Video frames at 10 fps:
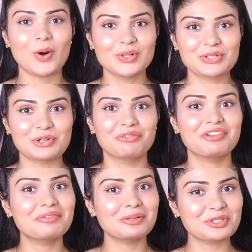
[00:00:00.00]
Also,
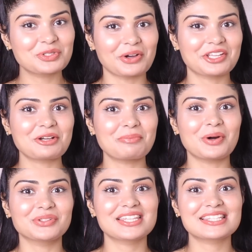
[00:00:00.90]
we will be talking
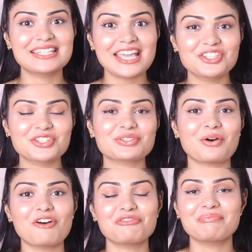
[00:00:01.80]
about the stages
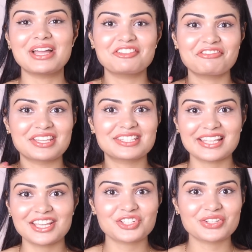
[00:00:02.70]
of
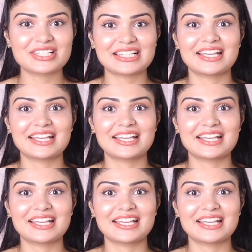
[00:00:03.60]
manifestations,